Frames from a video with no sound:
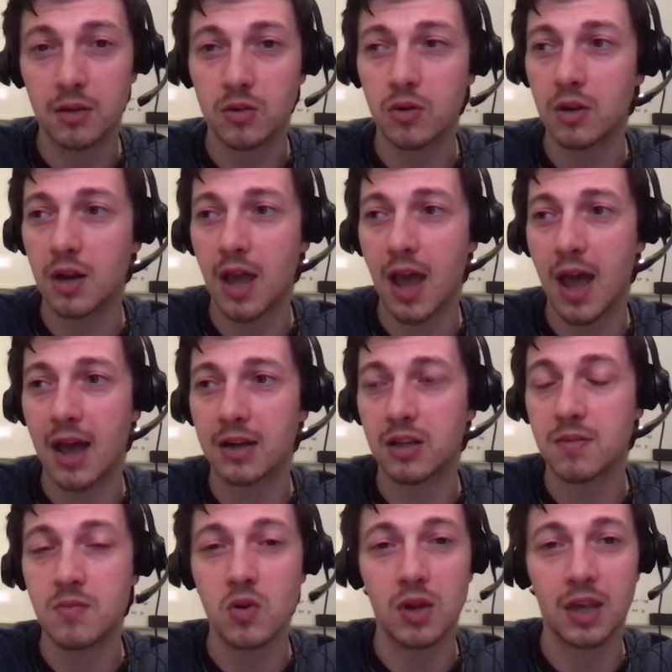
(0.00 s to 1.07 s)
good at
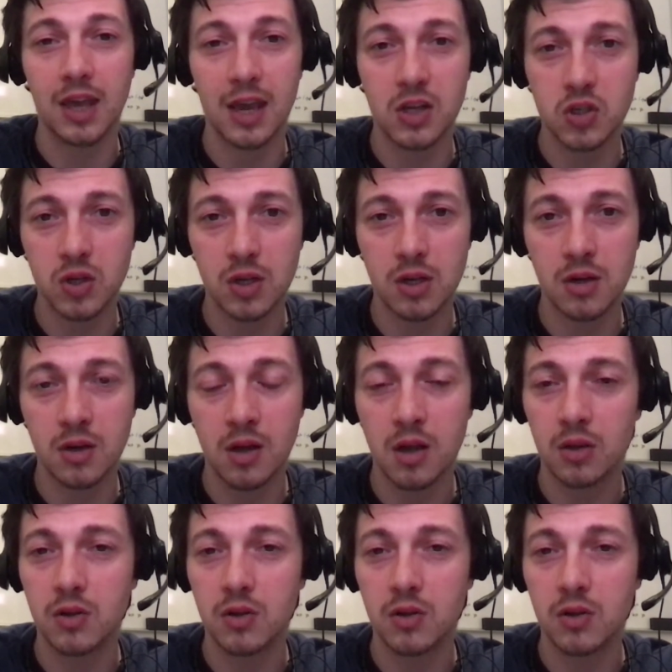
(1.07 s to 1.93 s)
communication,